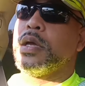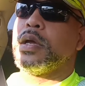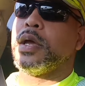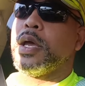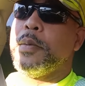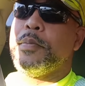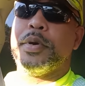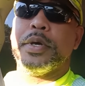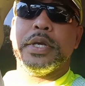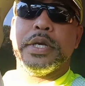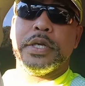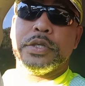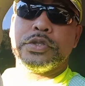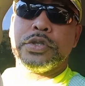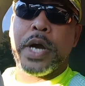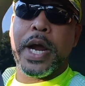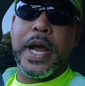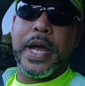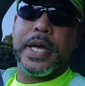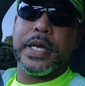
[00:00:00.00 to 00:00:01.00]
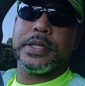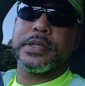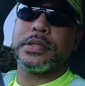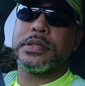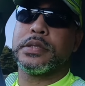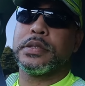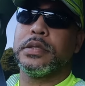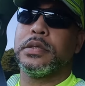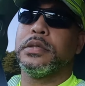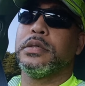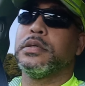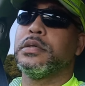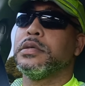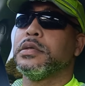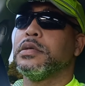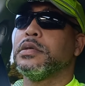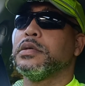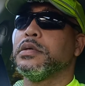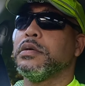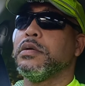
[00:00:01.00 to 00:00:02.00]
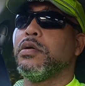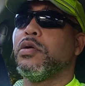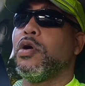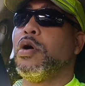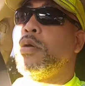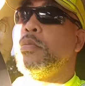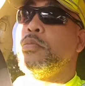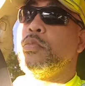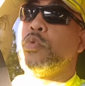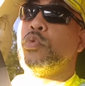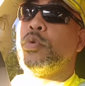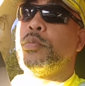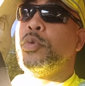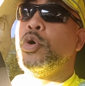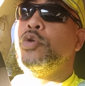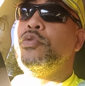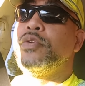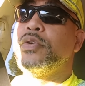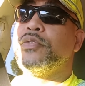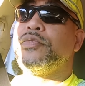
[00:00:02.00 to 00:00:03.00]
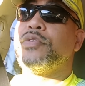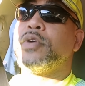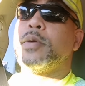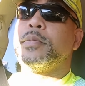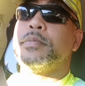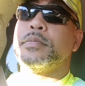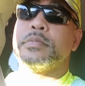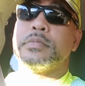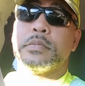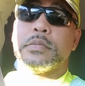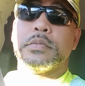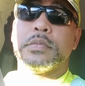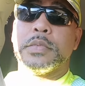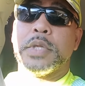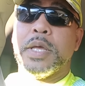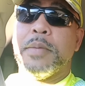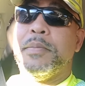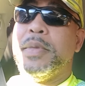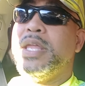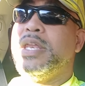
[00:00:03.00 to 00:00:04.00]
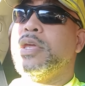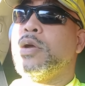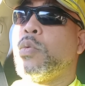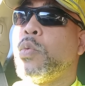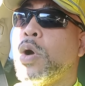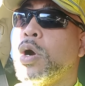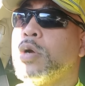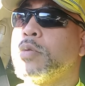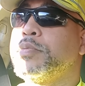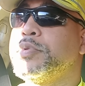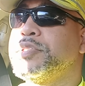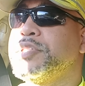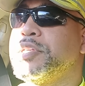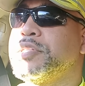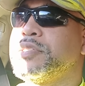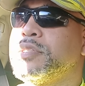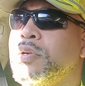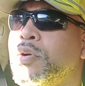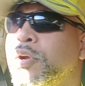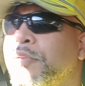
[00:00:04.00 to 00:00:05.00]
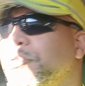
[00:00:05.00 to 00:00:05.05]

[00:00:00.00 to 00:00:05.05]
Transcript: and put it in the trash, or remove it from the immediate work position, or